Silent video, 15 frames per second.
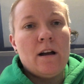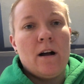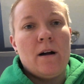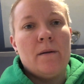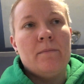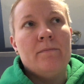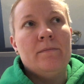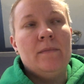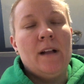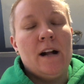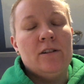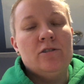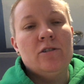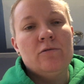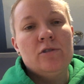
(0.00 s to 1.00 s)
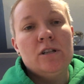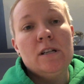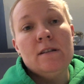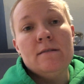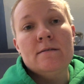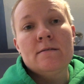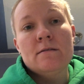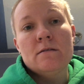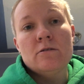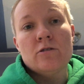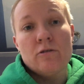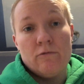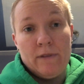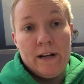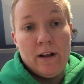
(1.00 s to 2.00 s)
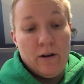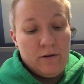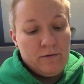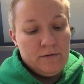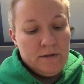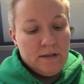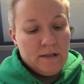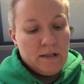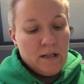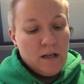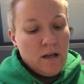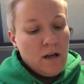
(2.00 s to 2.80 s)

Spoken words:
nacho cheese Doritos